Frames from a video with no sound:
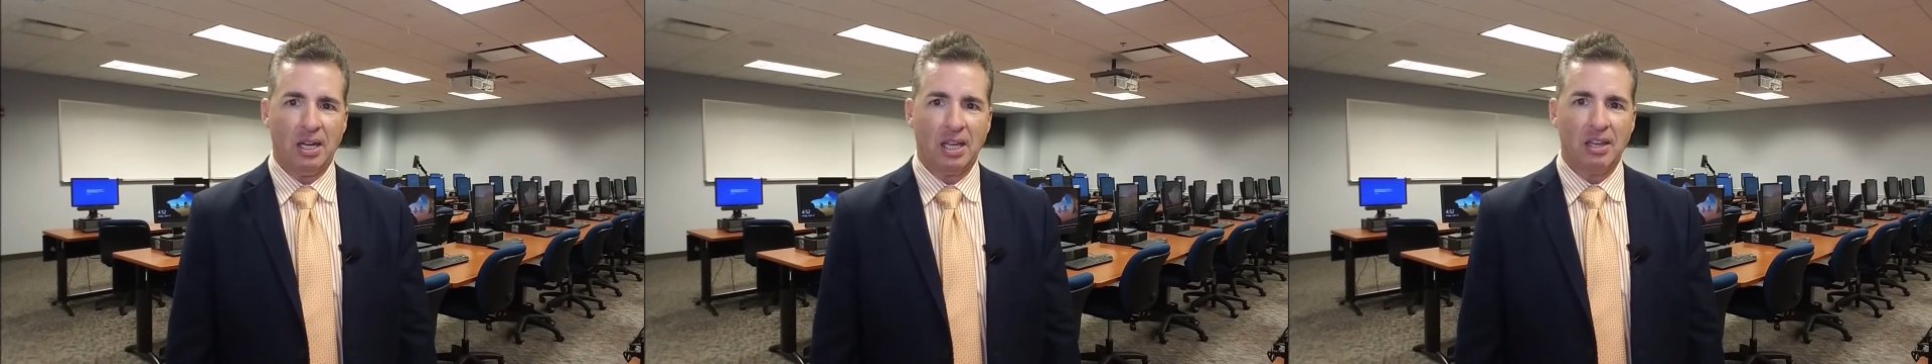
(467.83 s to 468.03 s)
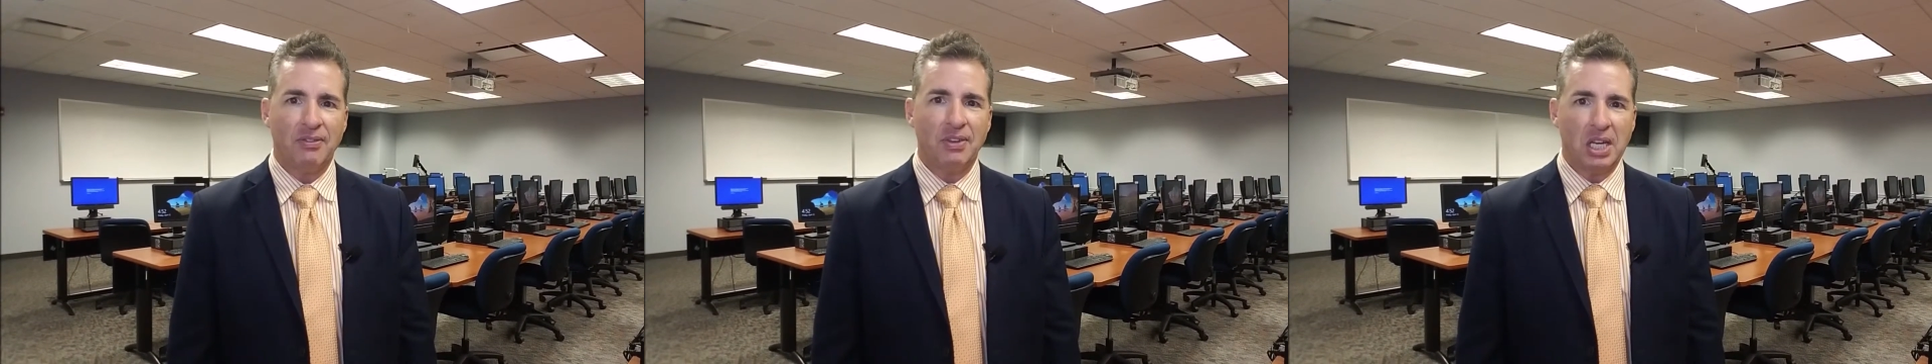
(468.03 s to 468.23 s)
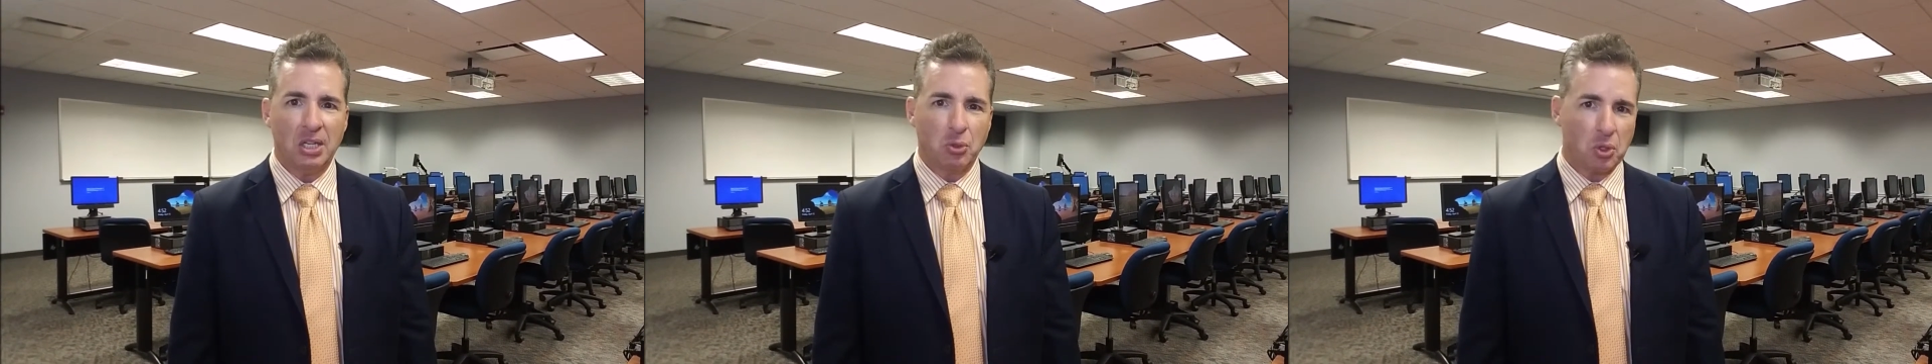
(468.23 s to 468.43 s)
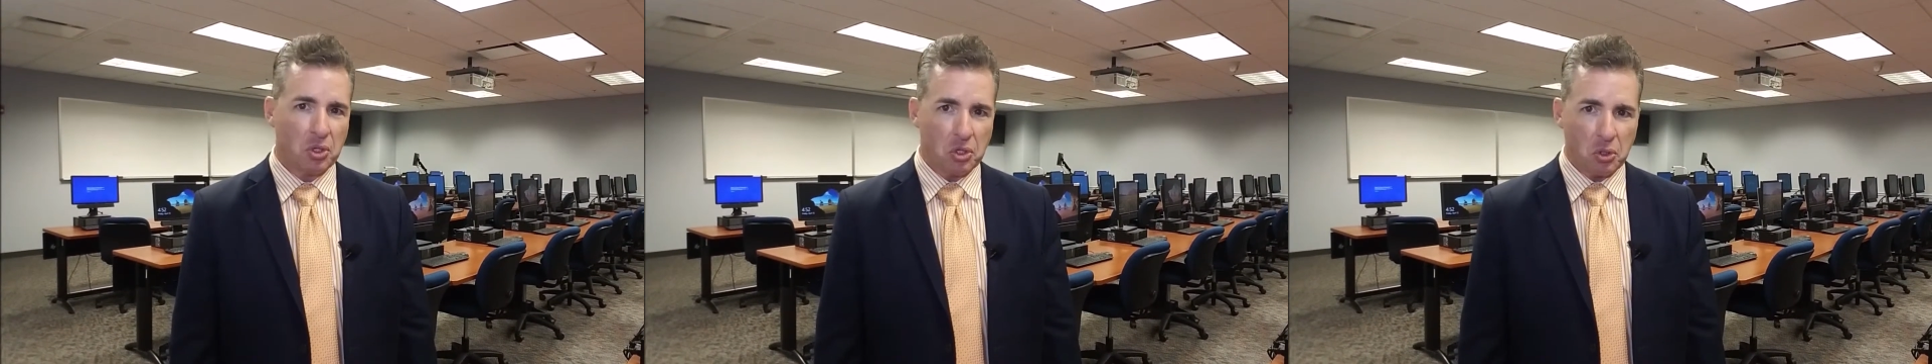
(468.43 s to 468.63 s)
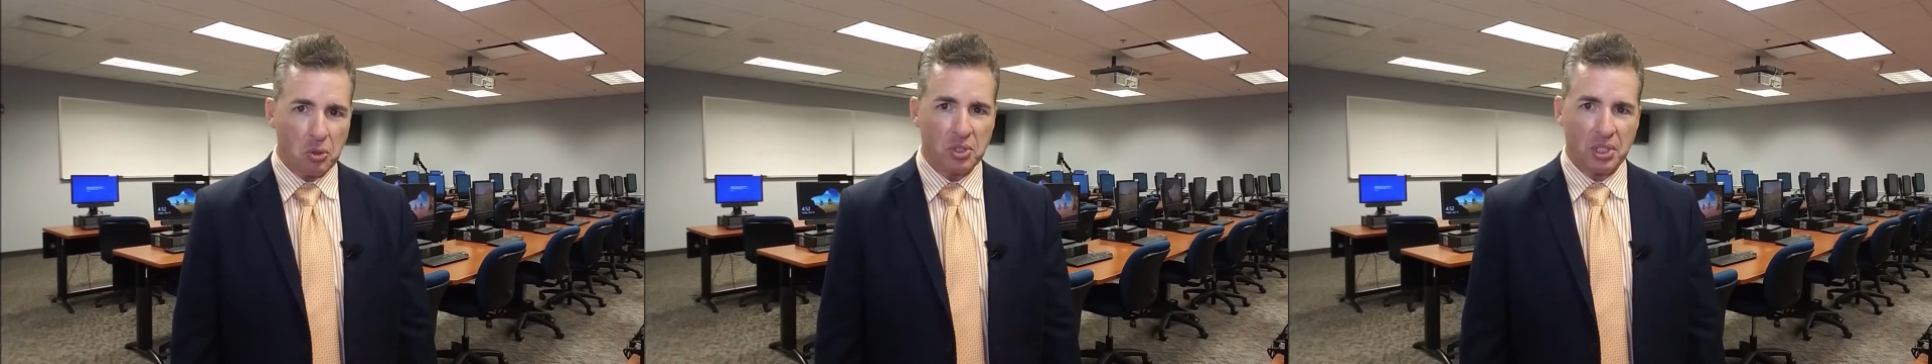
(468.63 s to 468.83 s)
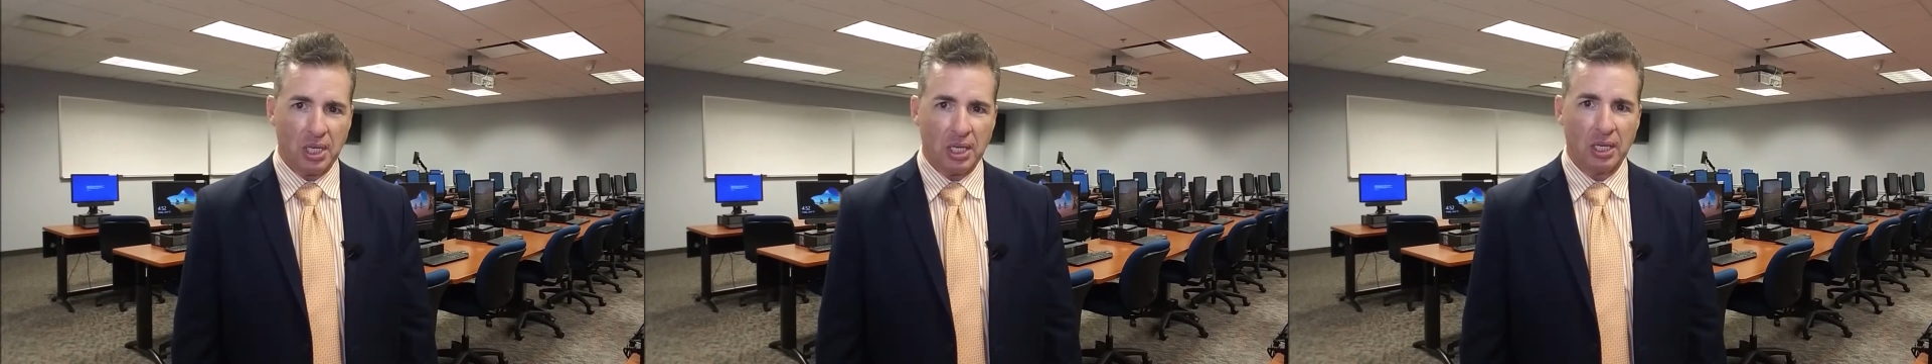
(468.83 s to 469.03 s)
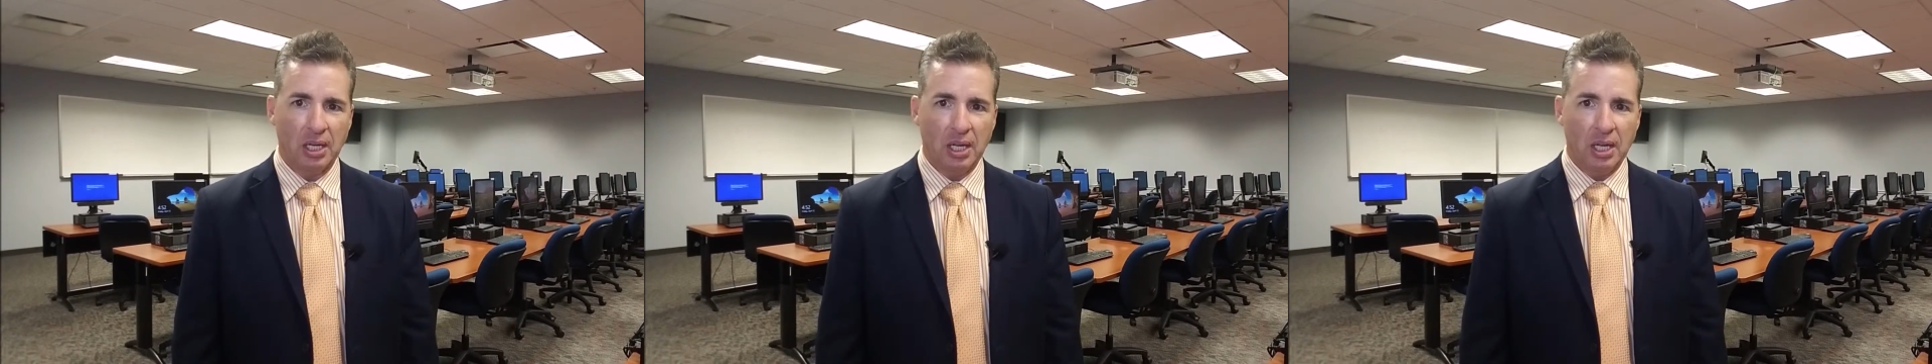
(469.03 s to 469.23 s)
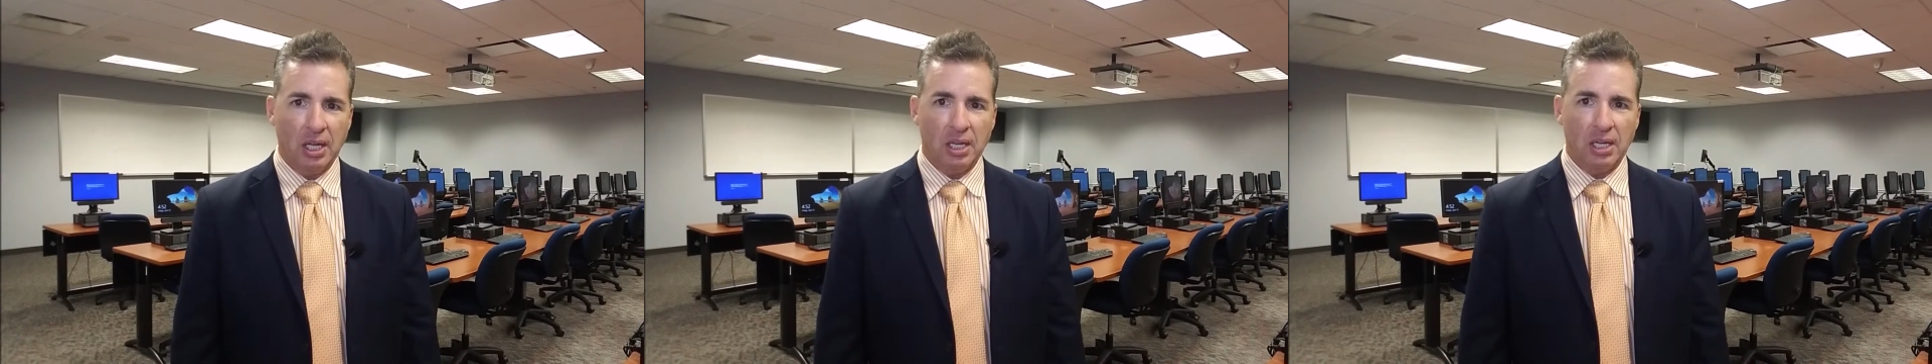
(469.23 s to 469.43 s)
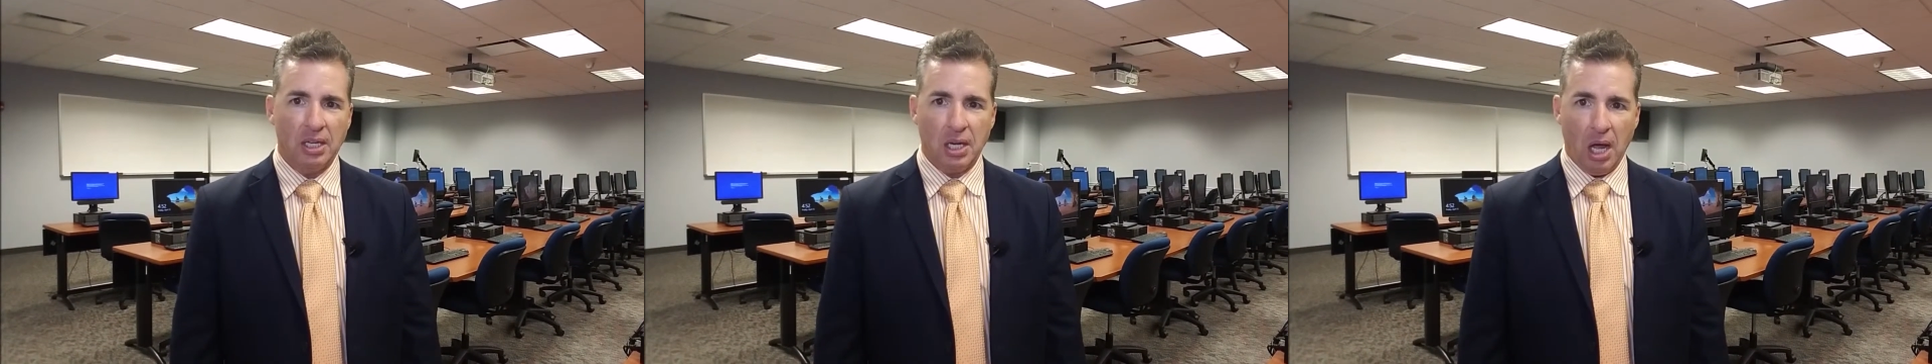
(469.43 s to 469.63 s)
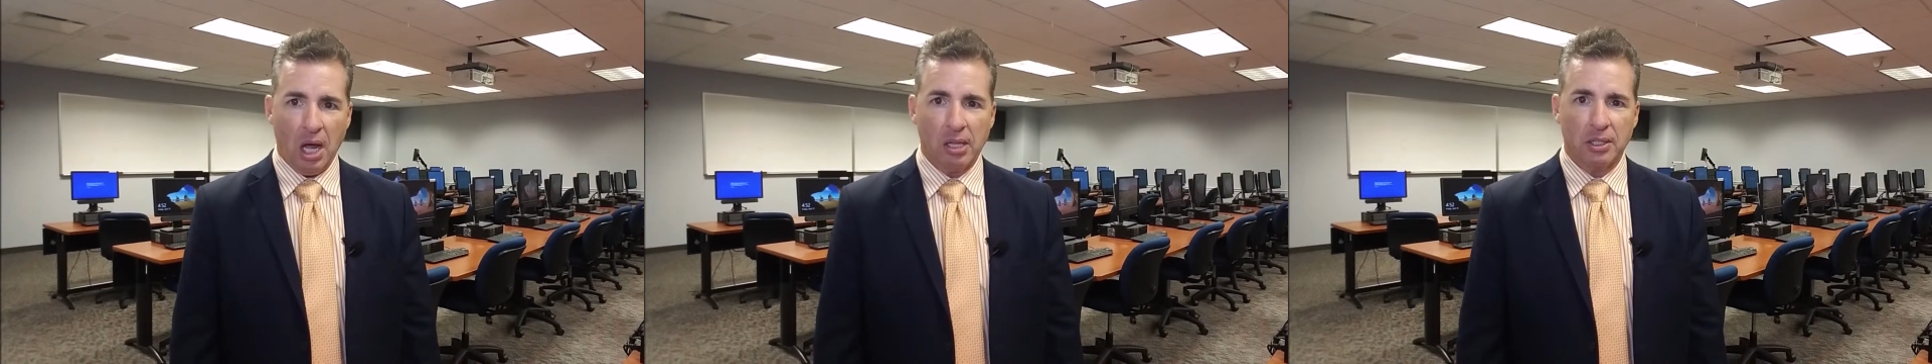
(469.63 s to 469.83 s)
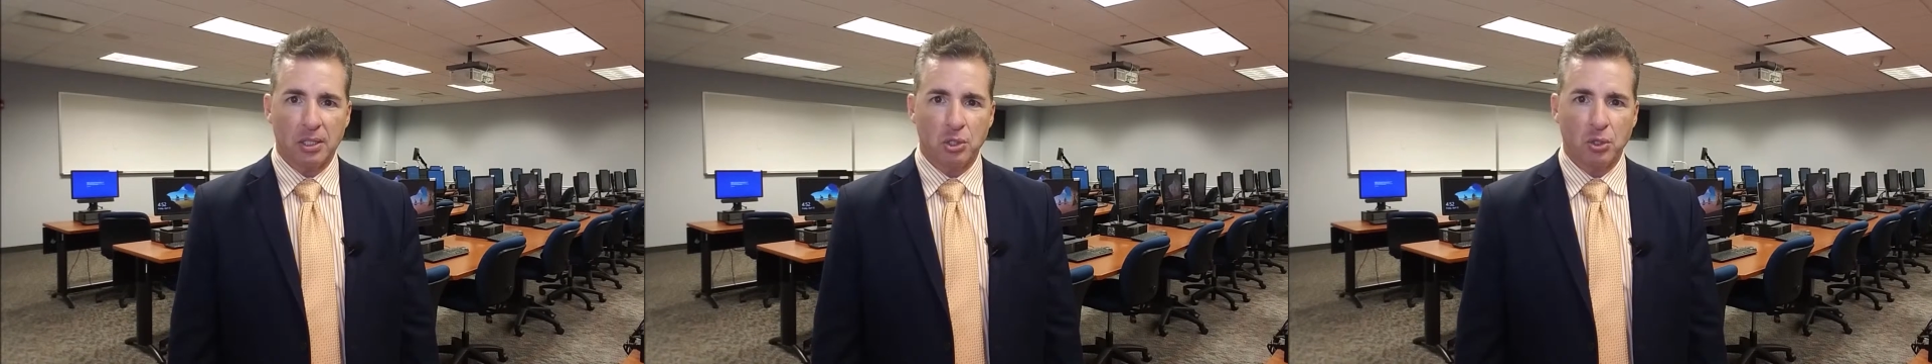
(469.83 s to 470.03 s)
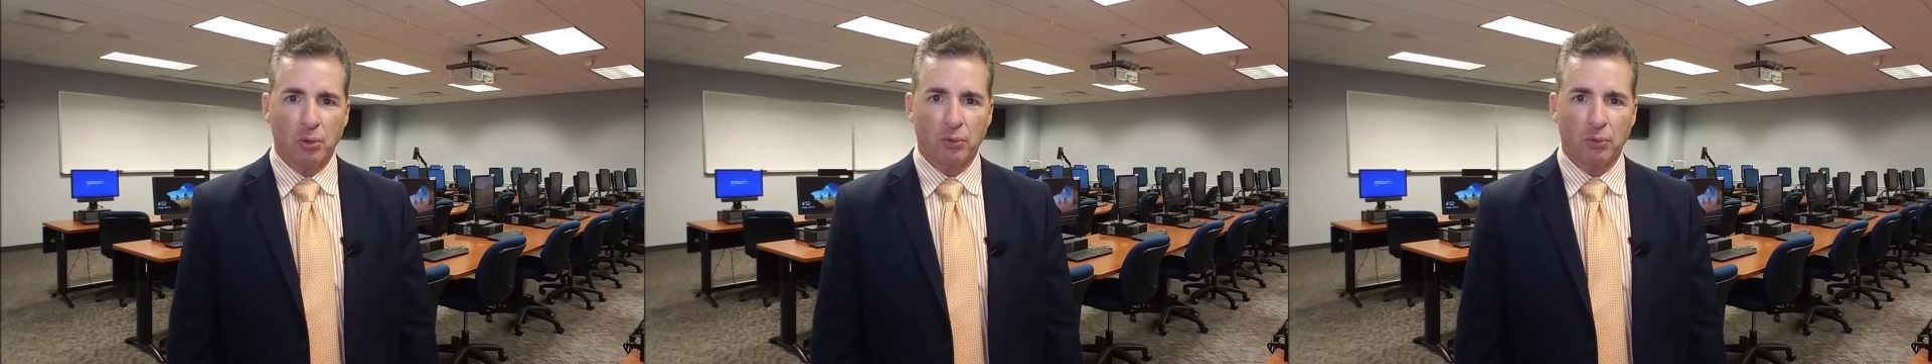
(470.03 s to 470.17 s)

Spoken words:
even introducing knowledge